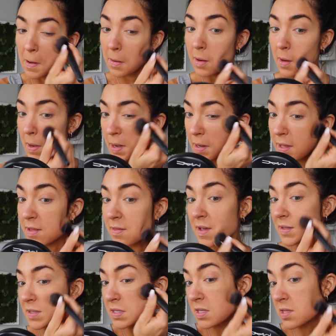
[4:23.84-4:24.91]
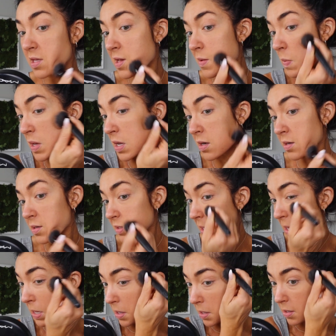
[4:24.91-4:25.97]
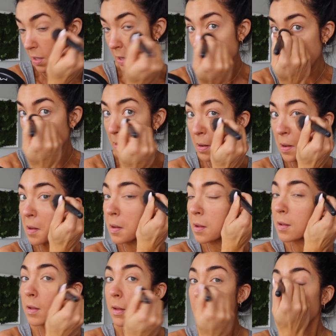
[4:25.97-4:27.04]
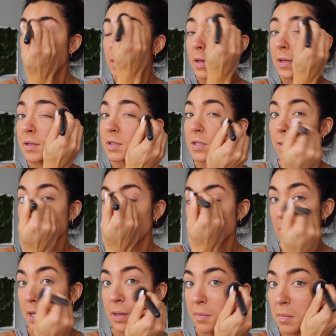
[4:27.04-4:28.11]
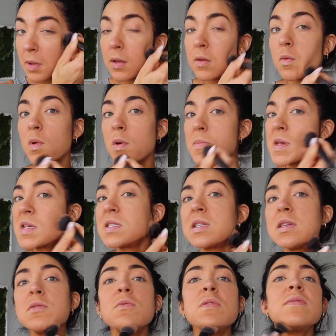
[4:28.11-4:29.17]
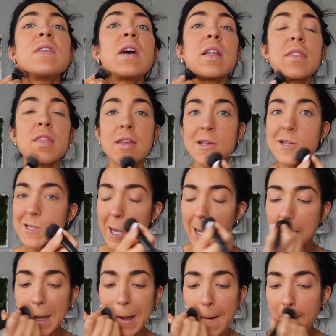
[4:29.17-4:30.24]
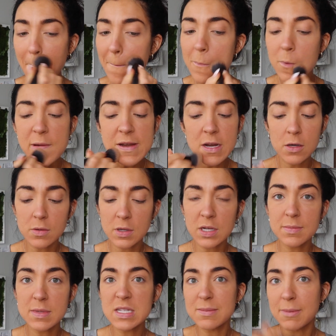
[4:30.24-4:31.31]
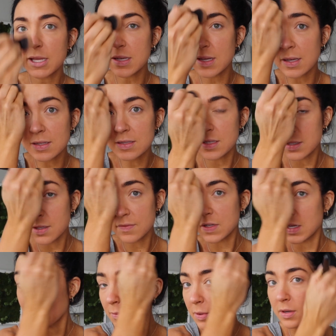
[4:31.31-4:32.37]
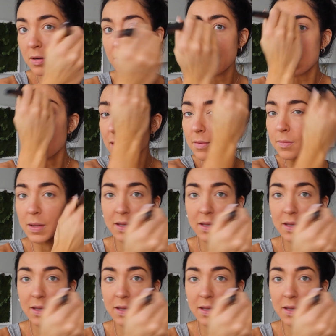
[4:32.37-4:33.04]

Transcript: And again, that's the theme here, is like, it's summertime, we're busy, we've got things to do, we don't want to be spending a ton of time on our makeup.